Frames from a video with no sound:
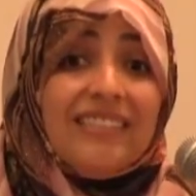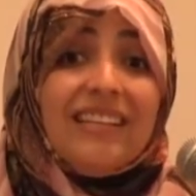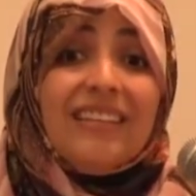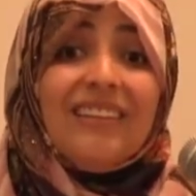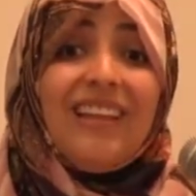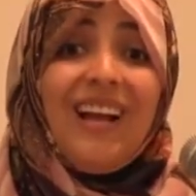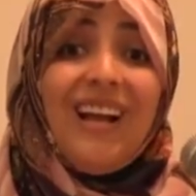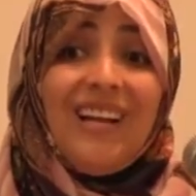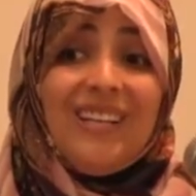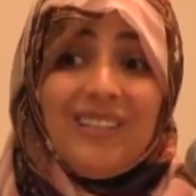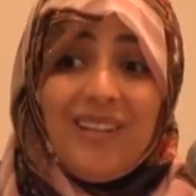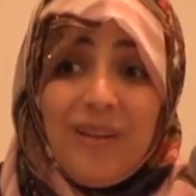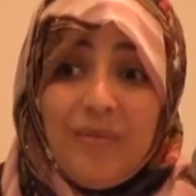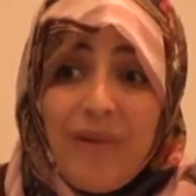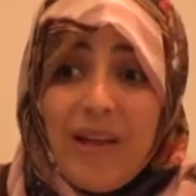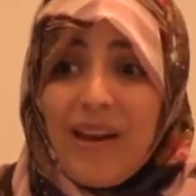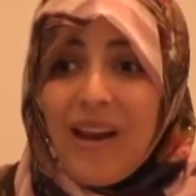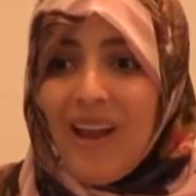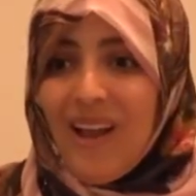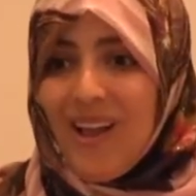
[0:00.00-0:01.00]
day after
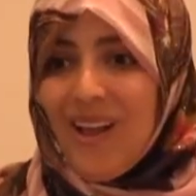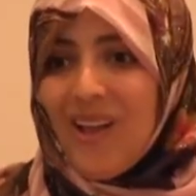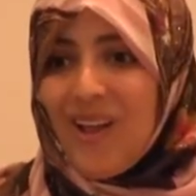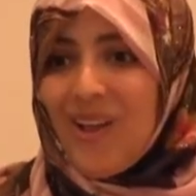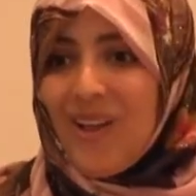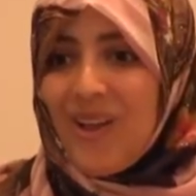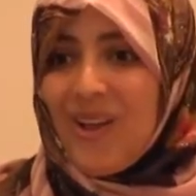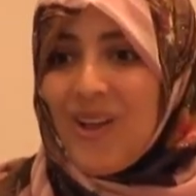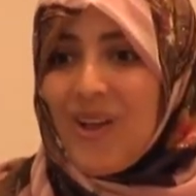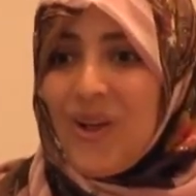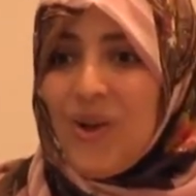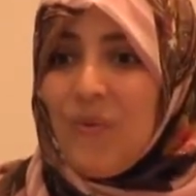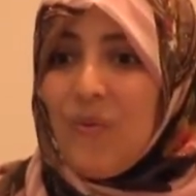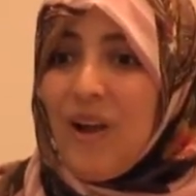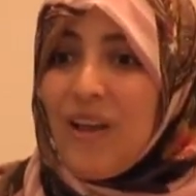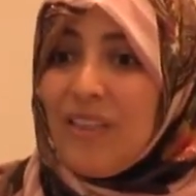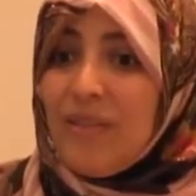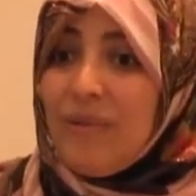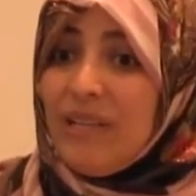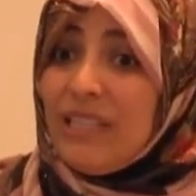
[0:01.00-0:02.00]
day that
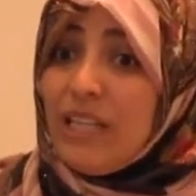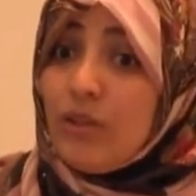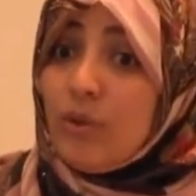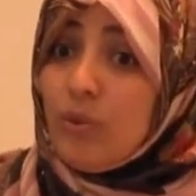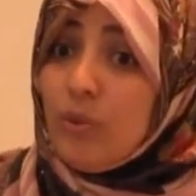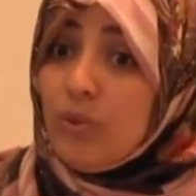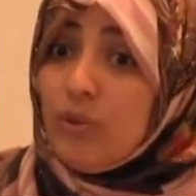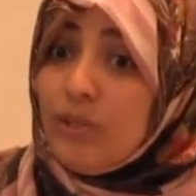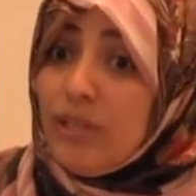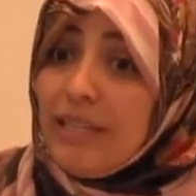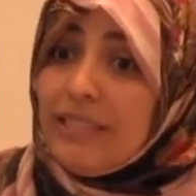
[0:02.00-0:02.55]
the woman